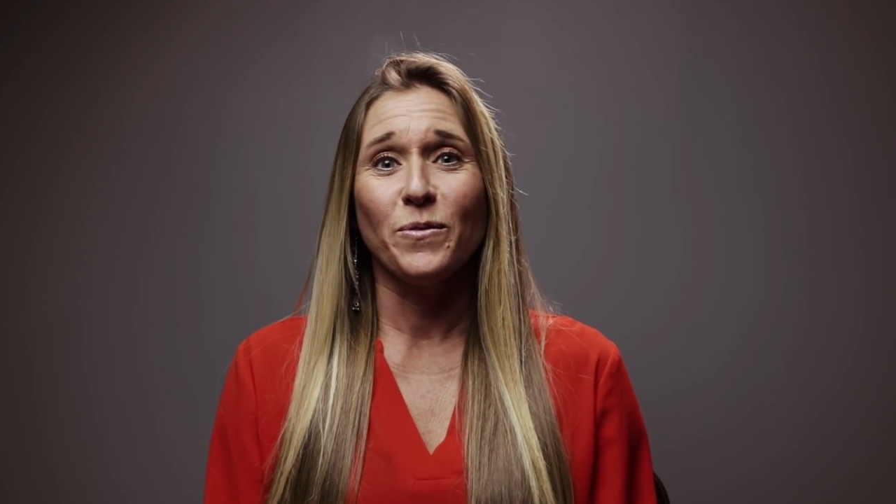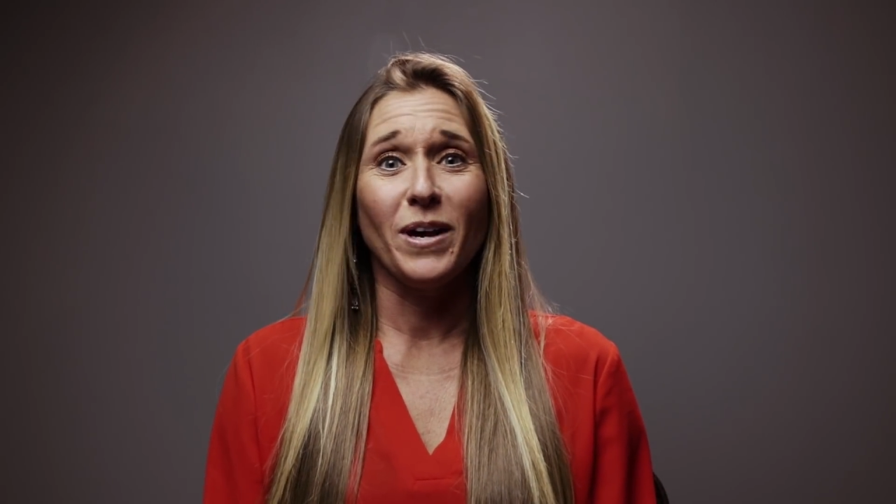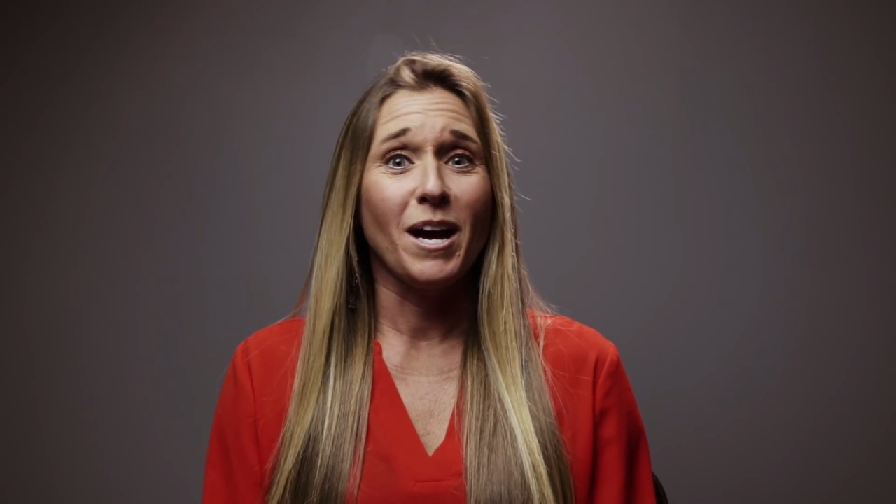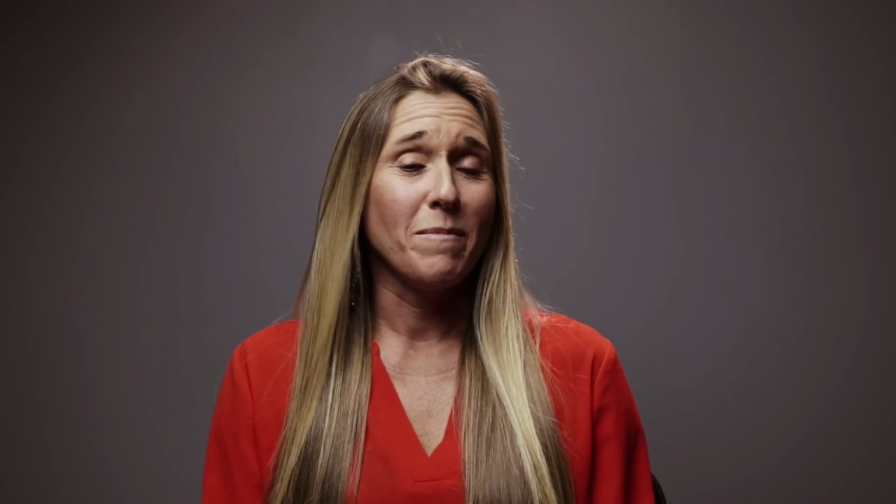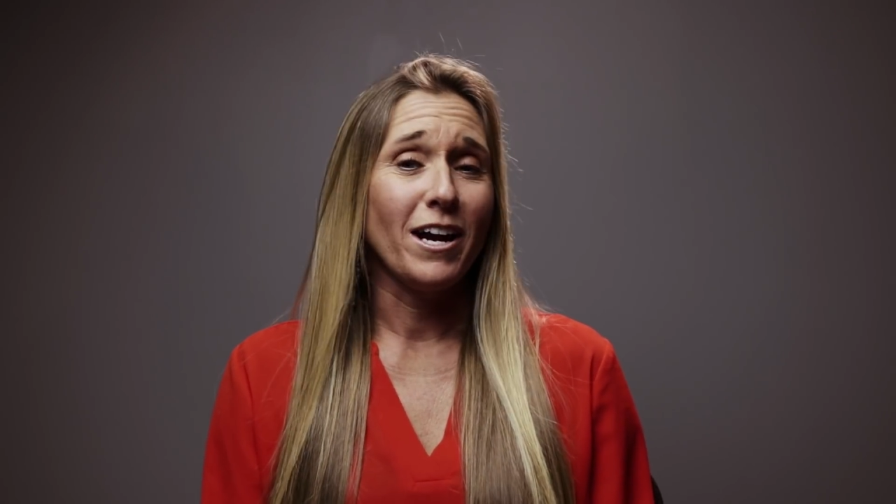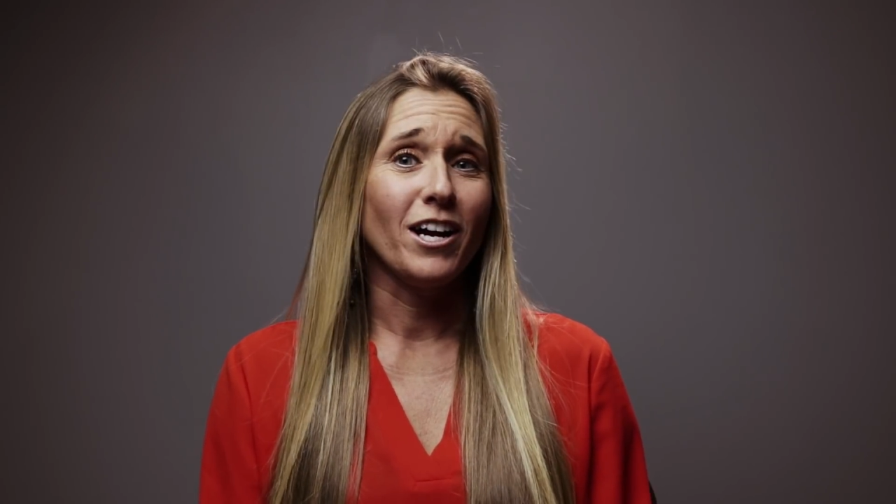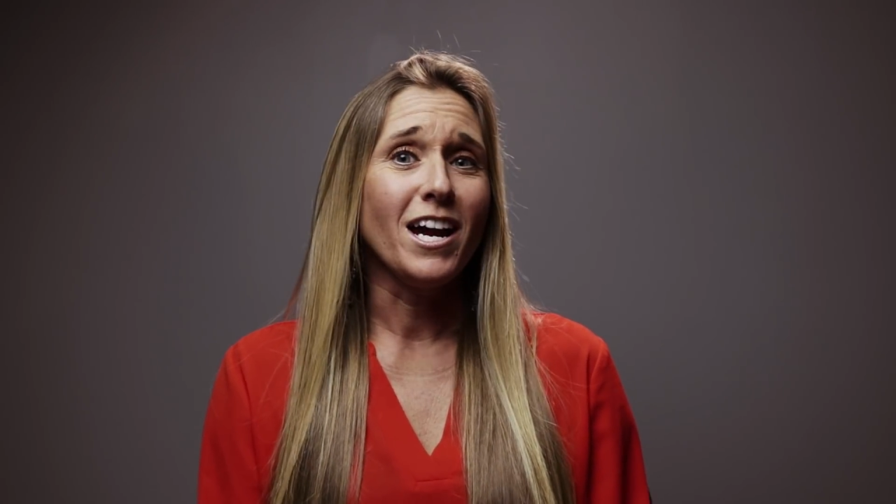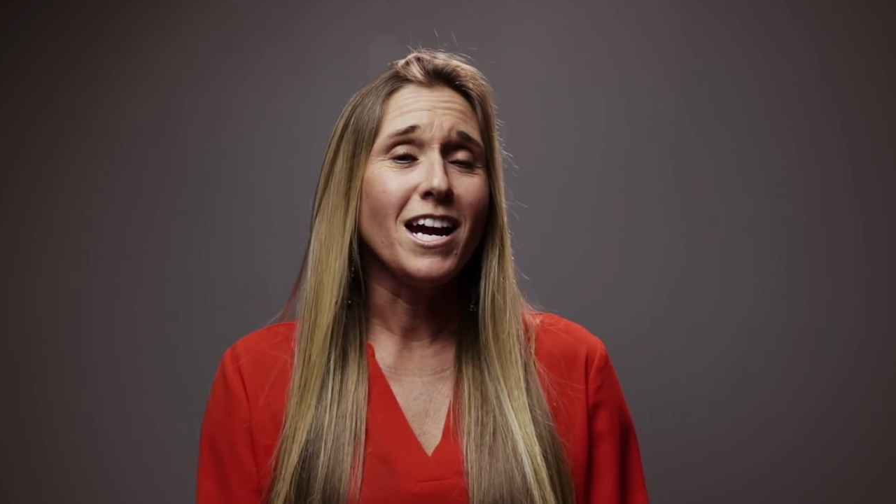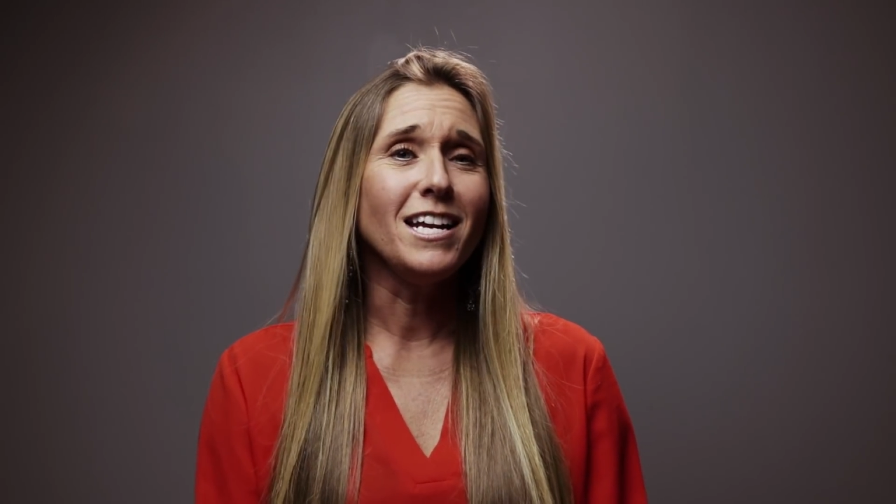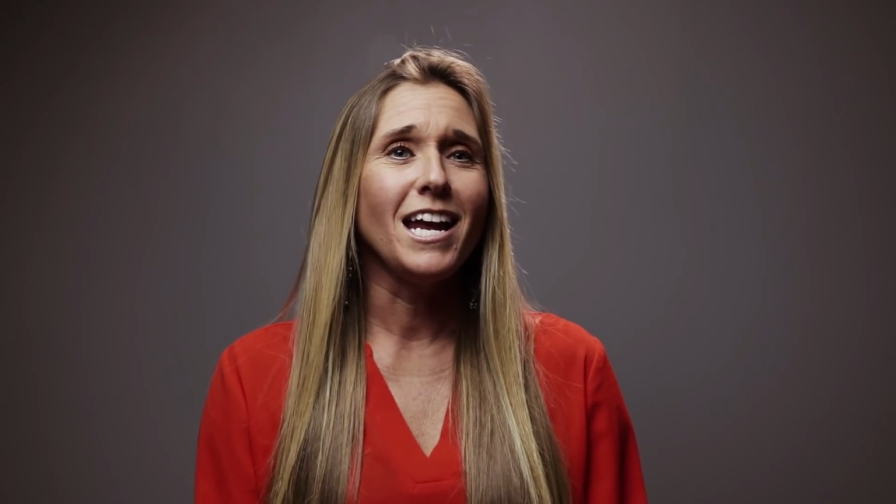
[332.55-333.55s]
we got
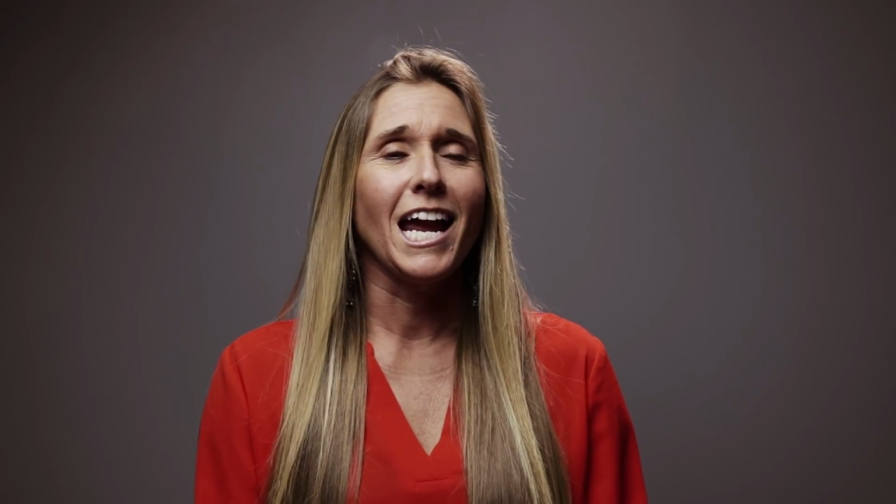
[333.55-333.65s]
married,